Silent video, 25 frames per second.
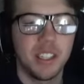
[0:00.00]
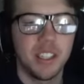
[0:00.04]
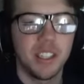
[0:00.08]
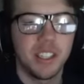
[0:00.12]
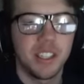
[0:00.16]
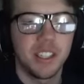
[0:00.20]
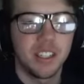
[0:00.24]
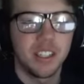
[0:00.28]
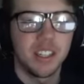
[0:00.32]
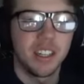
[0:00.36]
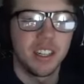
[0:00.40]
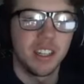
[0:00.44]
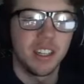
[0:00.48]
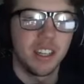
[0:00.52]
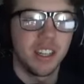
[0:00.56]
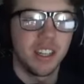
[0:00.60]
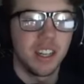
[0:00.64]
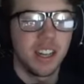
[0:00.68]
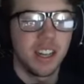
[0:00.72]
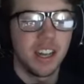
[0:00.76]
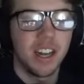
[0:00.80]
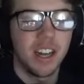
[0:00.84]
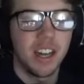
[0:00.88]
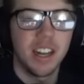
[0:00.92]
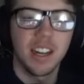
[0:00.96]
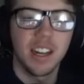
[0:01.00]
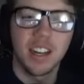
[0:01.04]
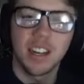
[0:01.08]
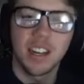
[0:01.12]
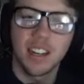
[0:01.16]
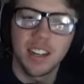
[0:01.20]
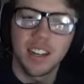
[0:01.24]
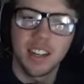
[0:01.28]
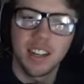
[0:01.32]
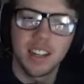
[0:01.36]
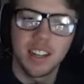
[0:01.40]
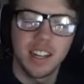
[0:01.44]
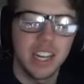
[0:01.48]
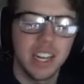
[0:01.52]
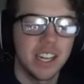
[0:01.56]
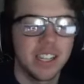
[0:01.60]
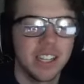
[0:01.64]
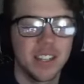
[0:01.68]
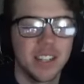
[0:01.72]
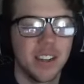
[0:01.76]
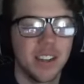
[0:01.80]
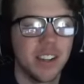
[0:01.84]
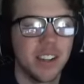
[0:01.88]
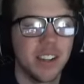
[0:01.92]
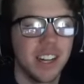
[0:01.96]
I
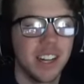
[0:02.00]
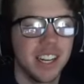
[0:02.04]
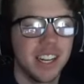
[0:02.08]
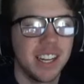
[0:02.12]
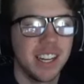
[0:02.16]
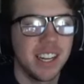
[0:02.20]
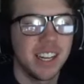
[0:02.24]
just don't like.